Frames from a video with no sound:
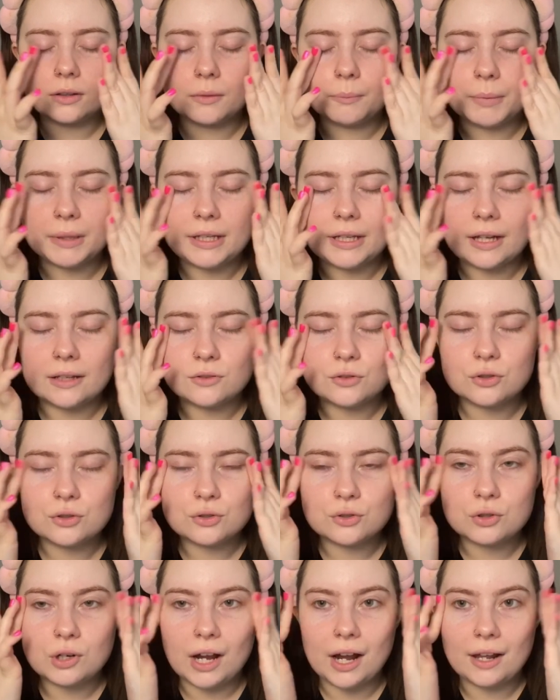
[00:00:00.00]
but yeah, it's just
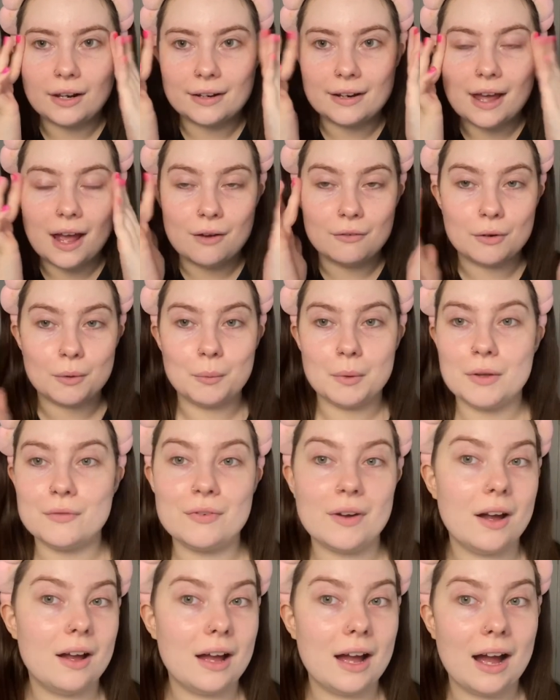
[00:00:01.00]
trial and error with
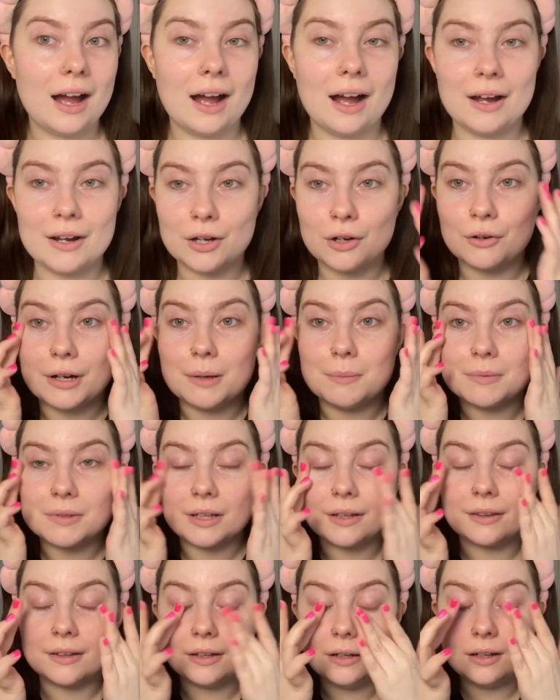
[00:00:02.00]
eye creams,
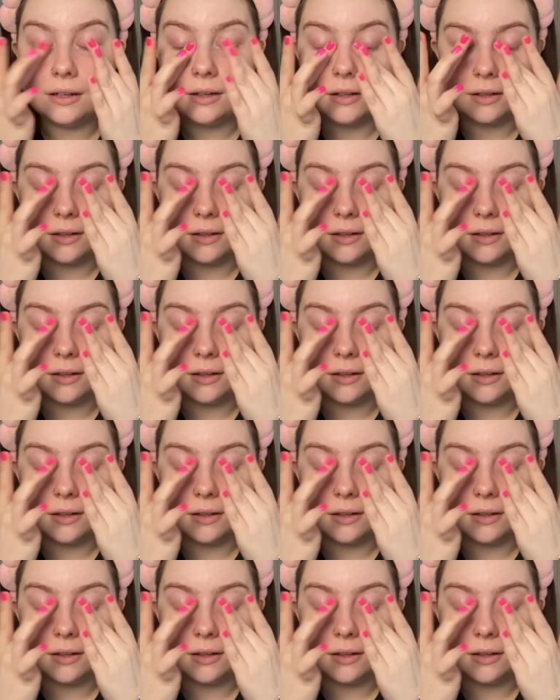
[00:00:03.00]
I think